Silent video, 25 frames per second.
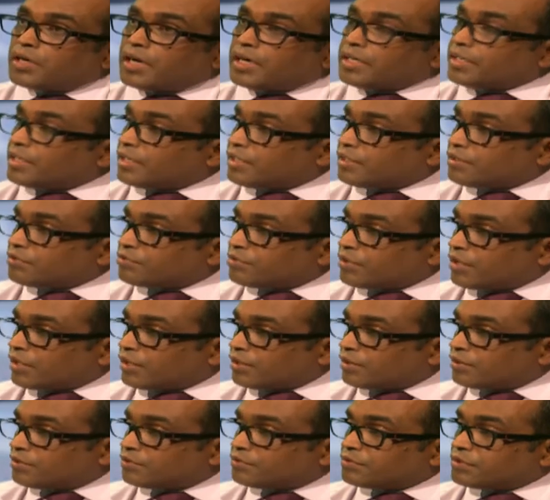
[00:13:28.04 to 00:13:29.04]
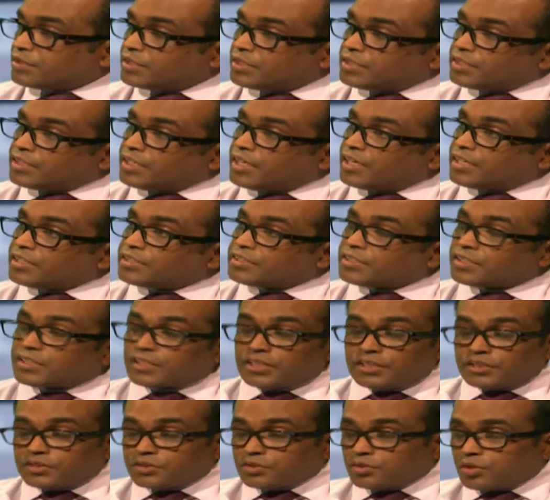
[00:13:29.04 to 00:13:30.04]
identify whether there is a
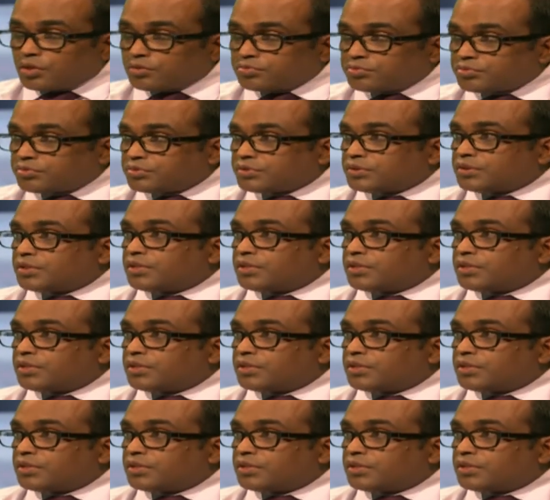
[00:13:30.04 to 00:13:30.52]
risk of